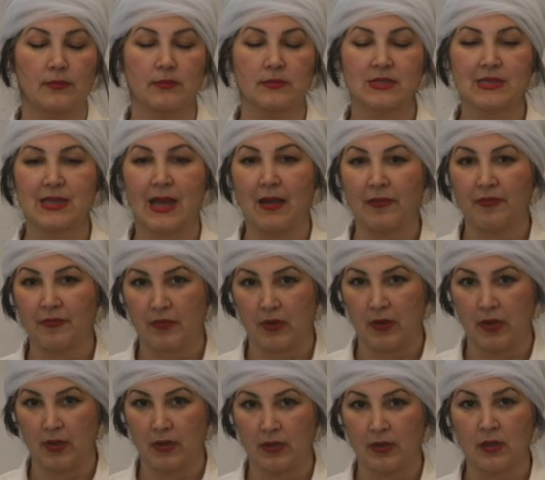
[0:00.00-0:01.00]

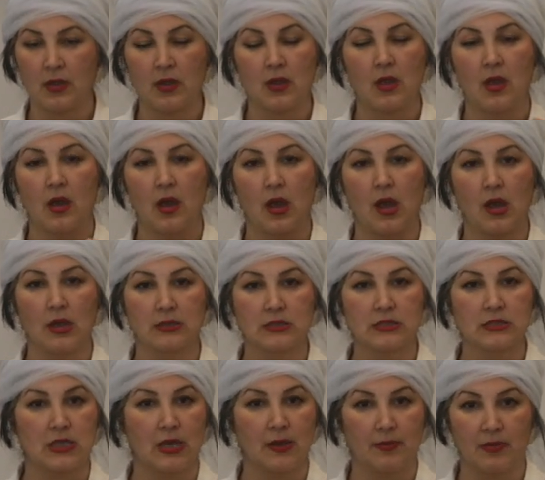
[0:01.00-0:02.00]
saffron
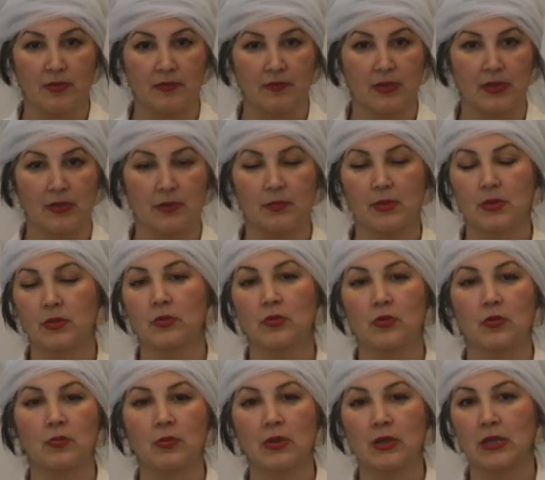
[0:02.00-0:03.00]
on top of it, but
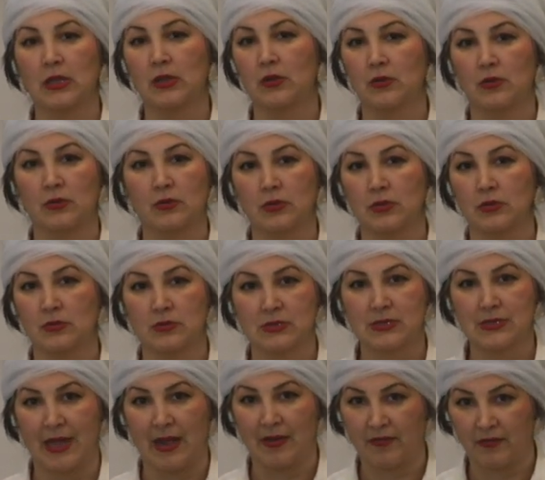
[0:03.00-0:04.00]
normally you don't use
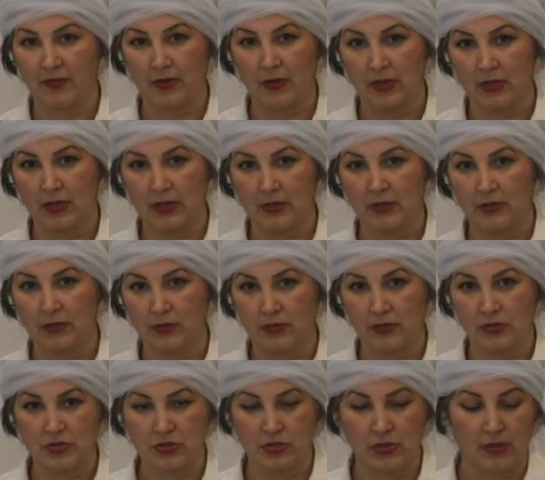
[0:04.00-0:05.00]
saffron in the
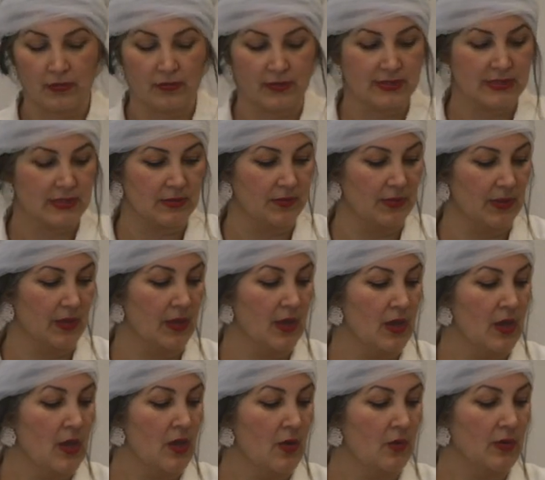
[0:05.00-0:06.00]
original recipe.
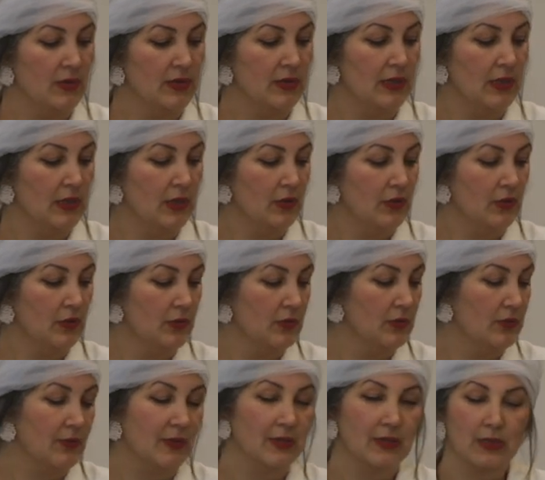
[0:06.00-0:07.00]
What they do,
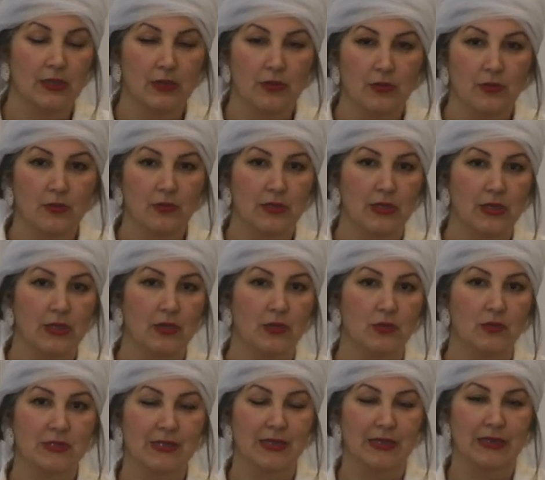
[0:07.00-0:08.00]
they
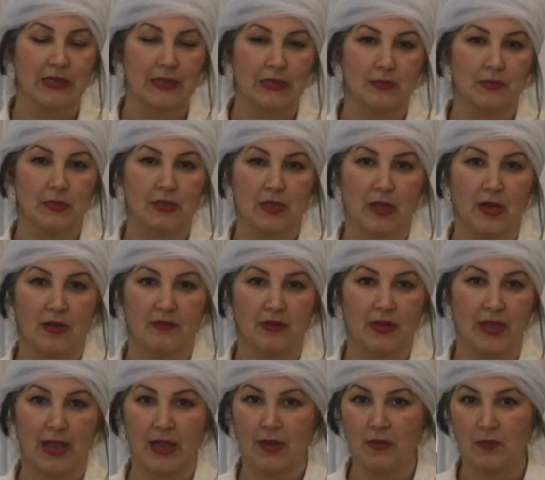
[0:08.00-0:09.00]
use a little bit of
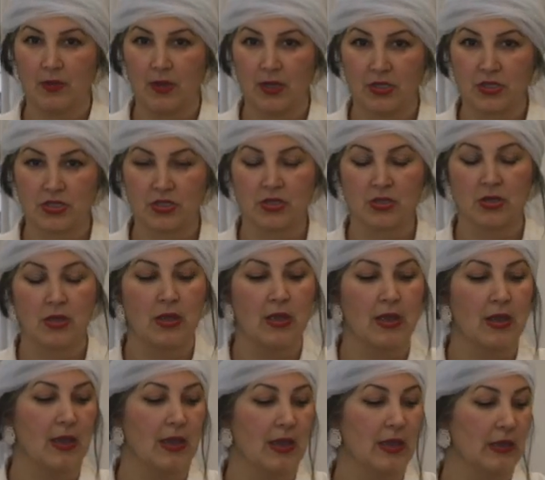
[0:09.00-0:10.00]
egg wash,
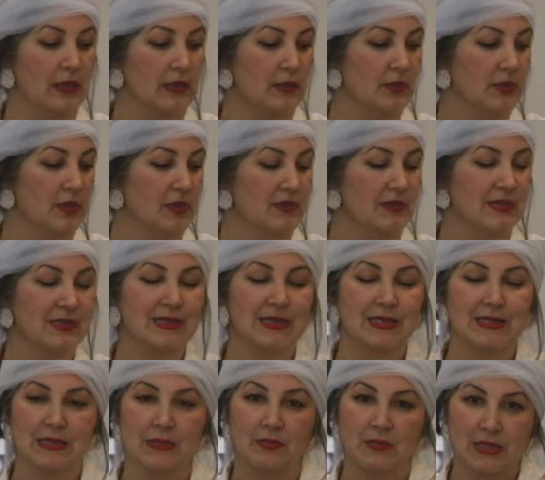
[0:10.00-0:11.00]
a little bit of a
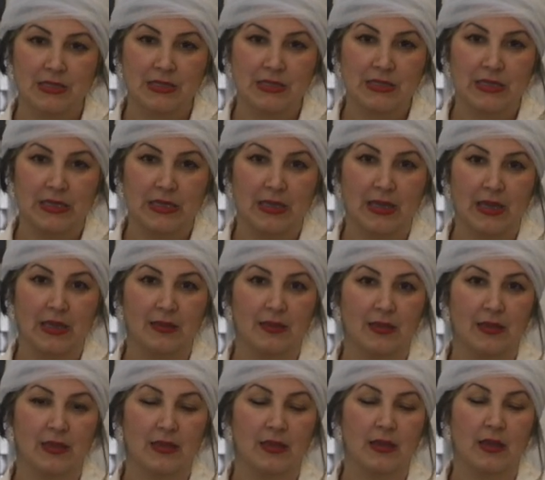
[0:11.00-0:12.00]
sesame seed, and
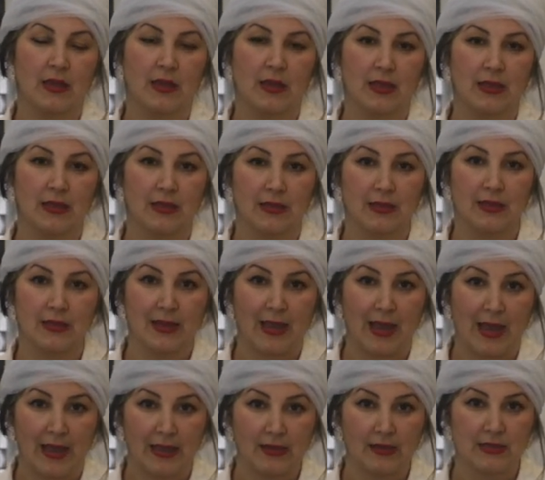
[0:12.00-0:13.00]
then in
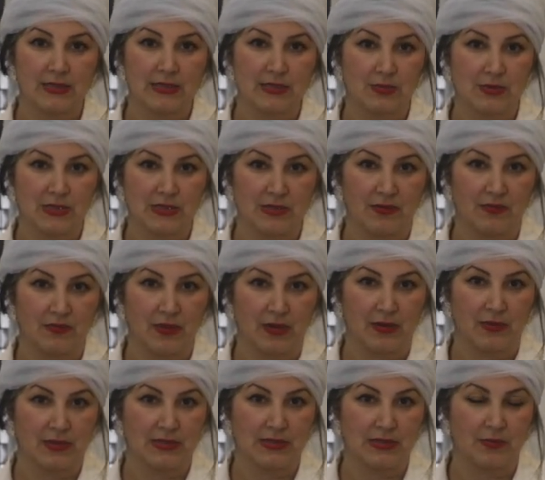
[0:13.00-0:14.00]
that specific
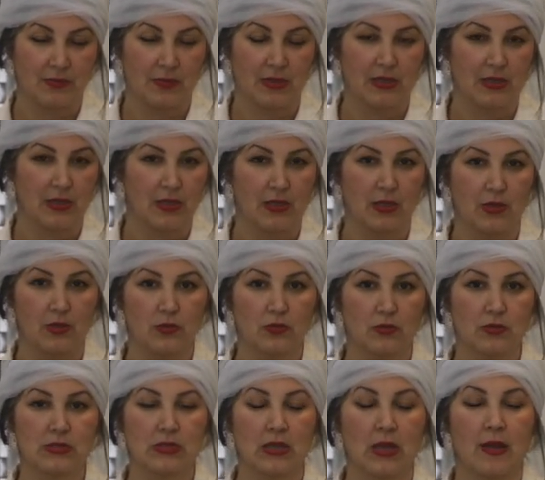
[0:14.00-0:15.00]
recipe they
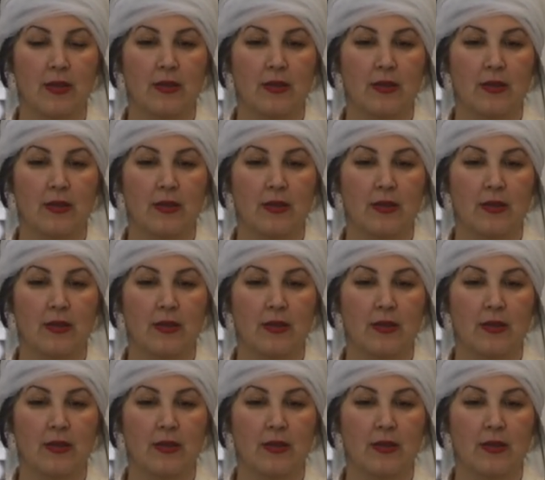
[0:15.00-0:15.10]
use